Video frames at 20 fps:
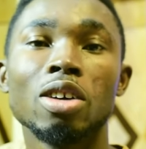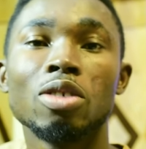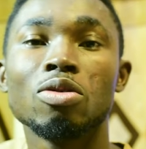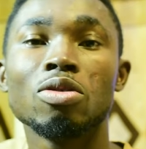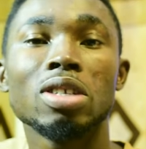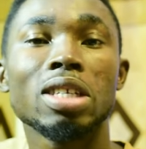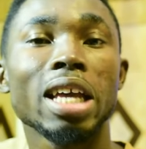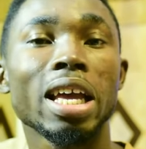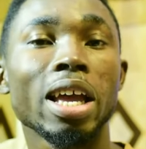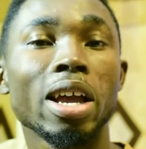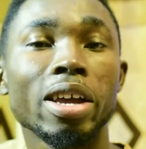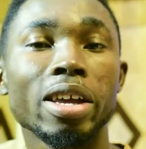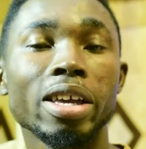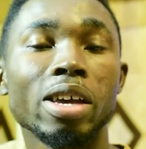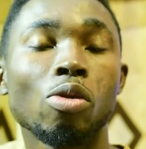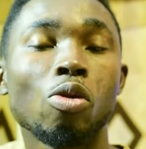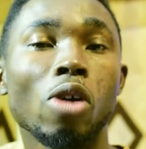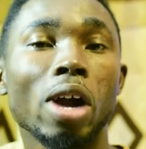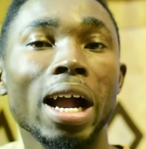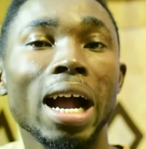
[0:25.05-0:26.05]
We say
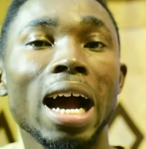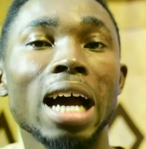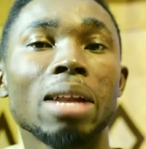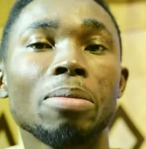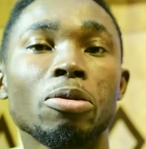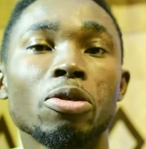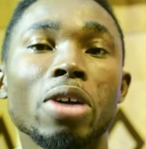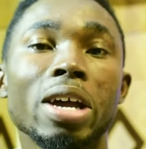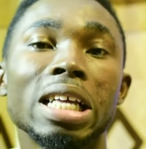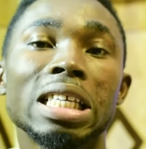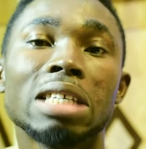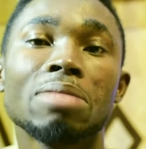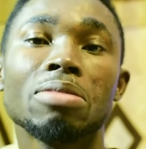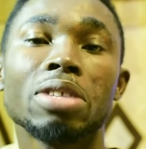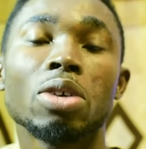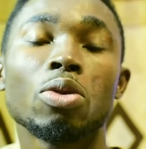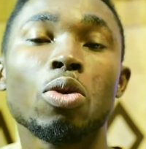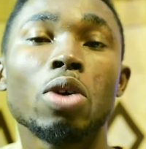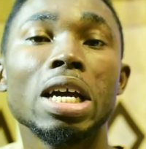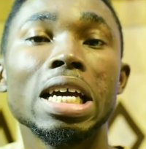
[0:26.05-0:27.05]
your card, you are eating
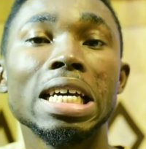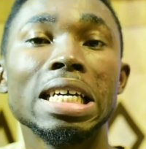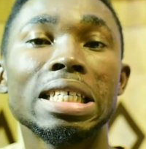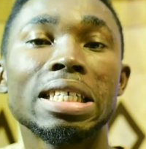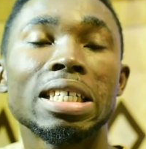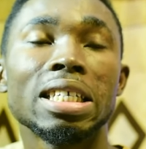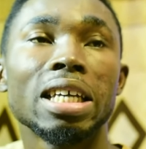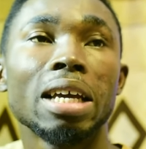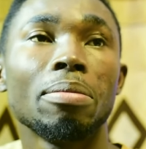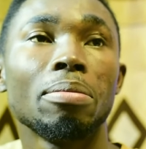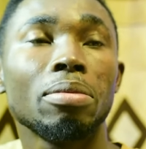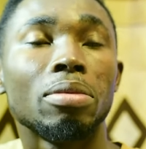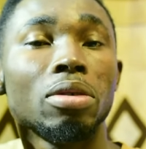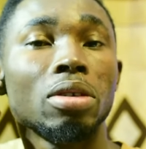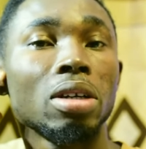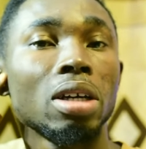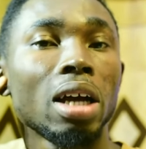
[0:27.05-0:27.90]
the ATM.